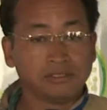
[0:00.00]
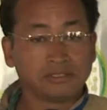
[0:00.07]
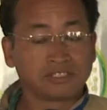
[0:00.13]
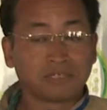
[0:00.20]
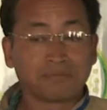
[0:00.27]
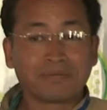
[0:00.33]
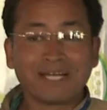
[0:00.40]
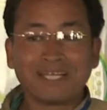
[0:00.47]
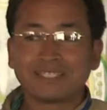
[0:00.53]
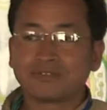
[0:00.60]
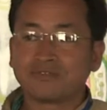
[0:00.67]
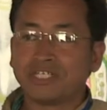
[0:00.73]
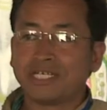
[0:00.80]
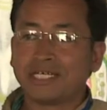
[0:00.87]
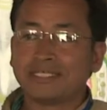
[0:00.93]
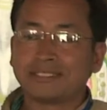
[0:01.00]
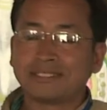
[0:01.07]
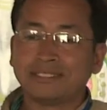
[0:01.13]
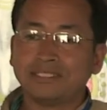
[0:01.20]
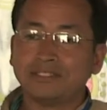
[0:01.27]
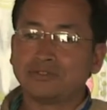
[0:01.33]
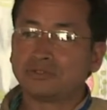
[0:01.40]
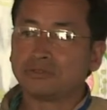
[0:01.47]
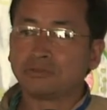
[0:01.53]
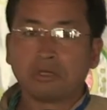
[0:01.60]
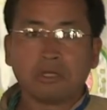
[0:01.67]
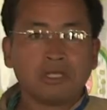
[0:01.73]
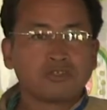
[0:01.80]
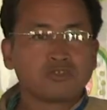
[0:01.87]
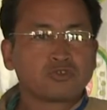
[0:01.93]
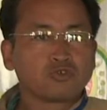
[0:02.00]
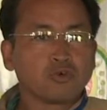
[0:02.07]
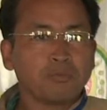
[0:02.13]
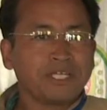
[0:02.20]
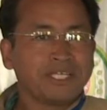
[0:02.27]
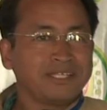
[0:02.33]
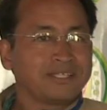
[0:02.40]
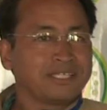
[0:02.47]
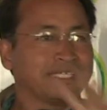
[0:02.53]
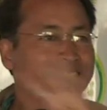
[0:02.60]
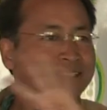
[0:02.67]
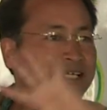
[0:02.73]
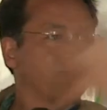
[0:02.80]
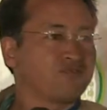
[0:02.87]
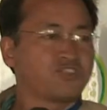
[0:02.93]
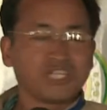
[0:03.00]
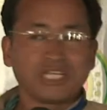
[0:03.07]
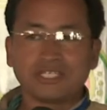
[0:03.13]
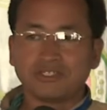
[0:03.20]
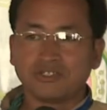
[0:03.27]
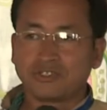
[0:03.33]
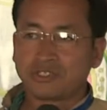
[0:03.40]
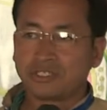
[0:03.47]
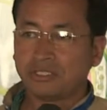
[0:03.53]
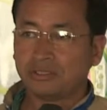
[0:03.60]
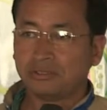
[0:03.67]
surprised when I see, so many things have changed